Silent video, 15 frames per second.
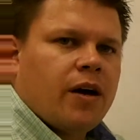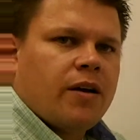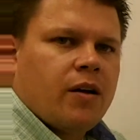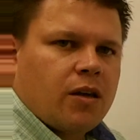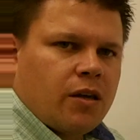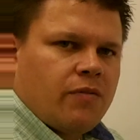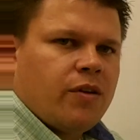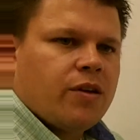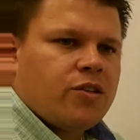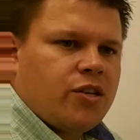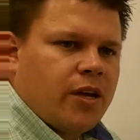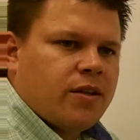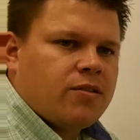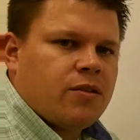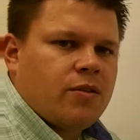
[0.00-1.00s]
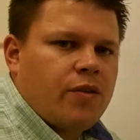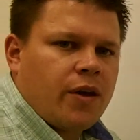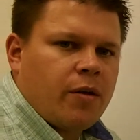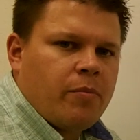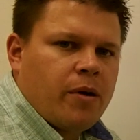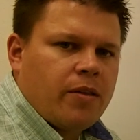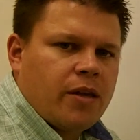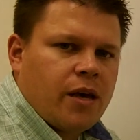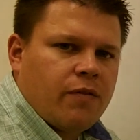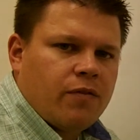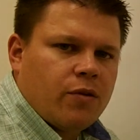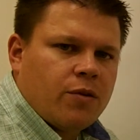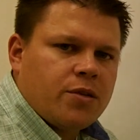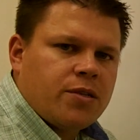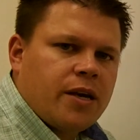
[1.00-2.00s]
and I'll give you a chance to think about that
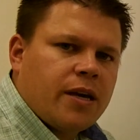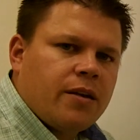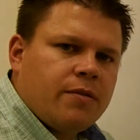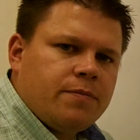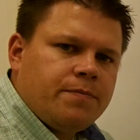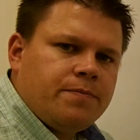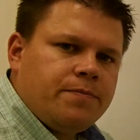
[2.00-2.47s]
for a second.